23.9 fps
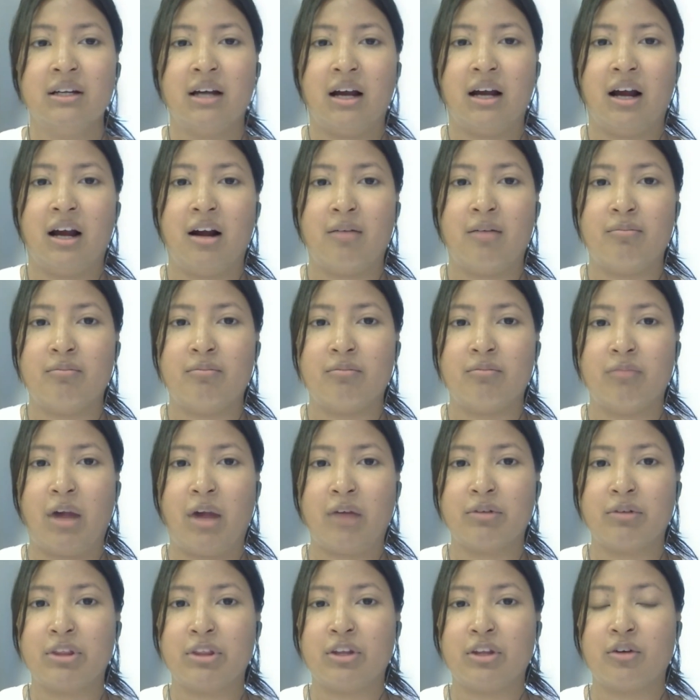I
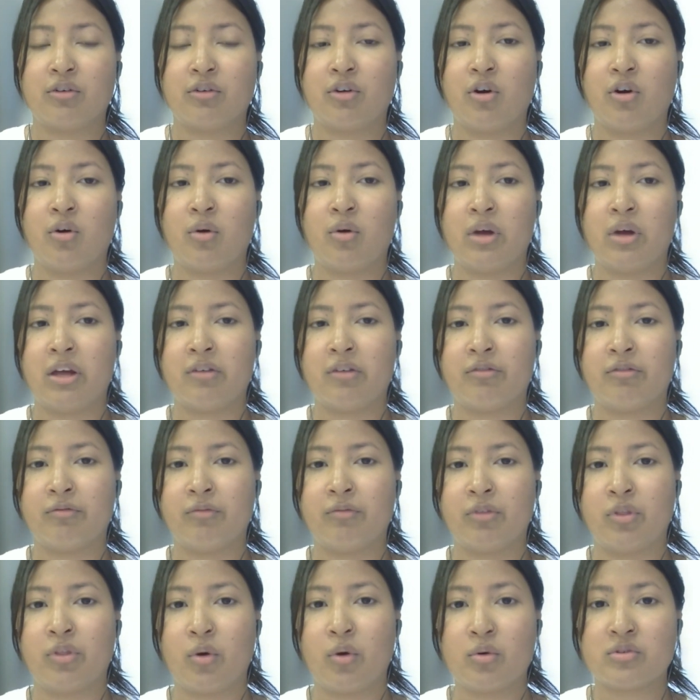really don't know if
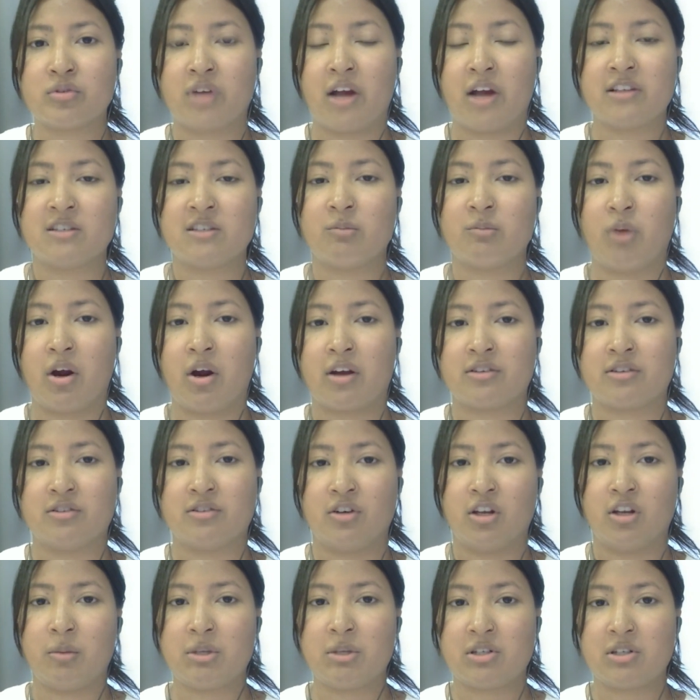those kinds of markets are
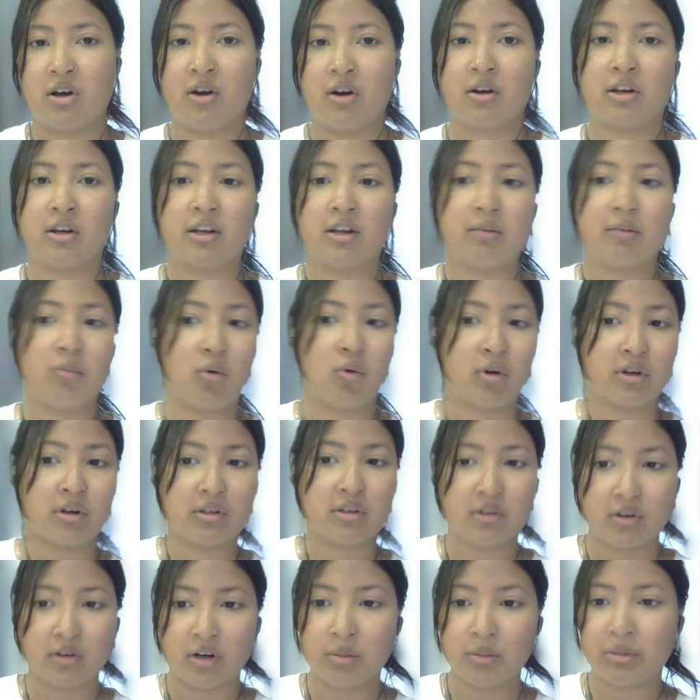going to be targeting more
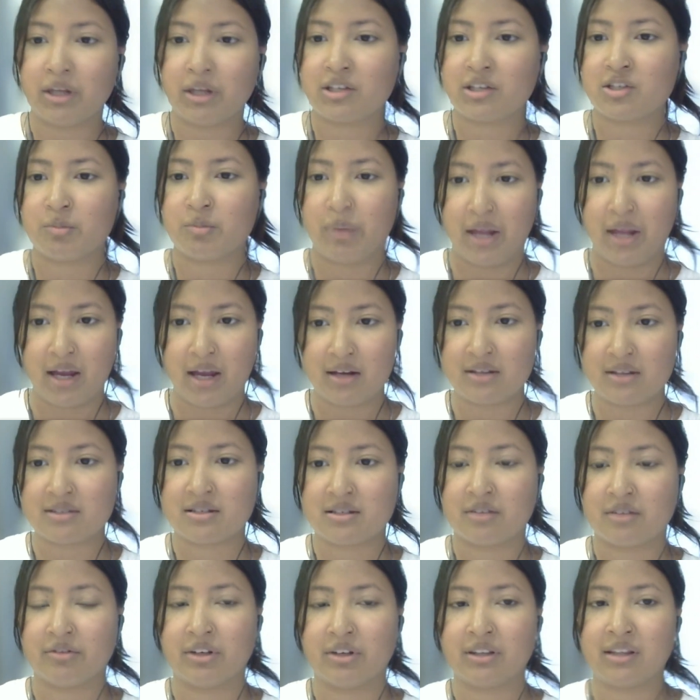Europe, like Japan and
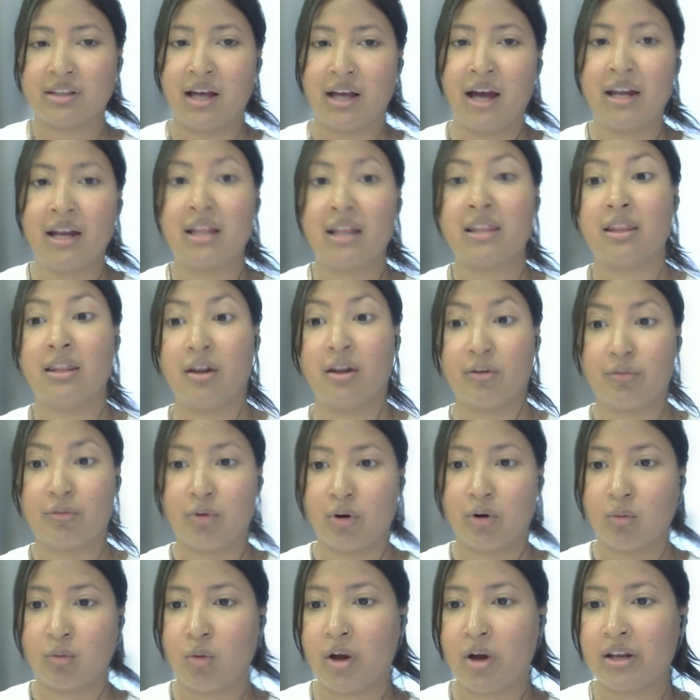stuff like that, and
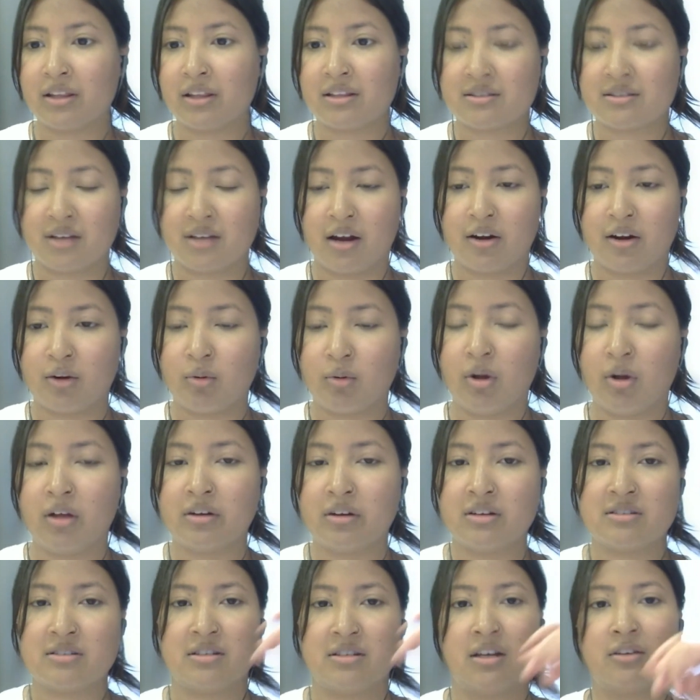therefore wanting these higher
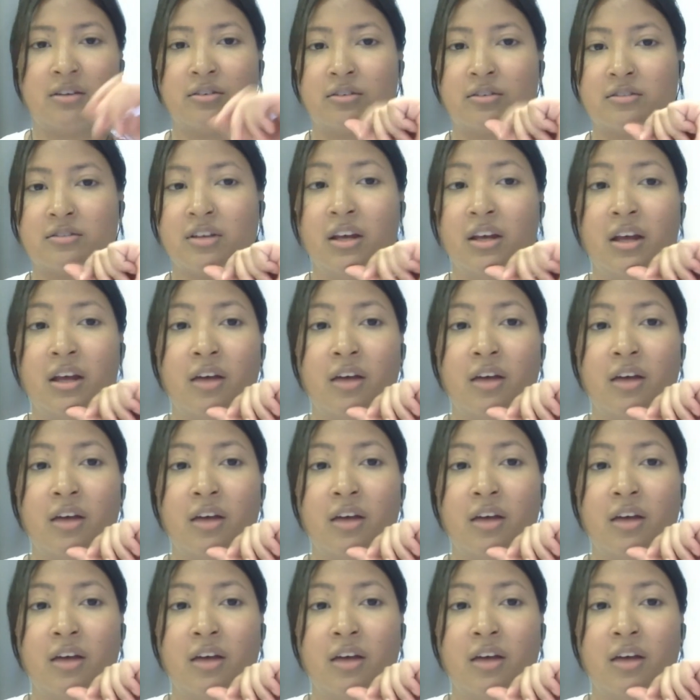quality standards.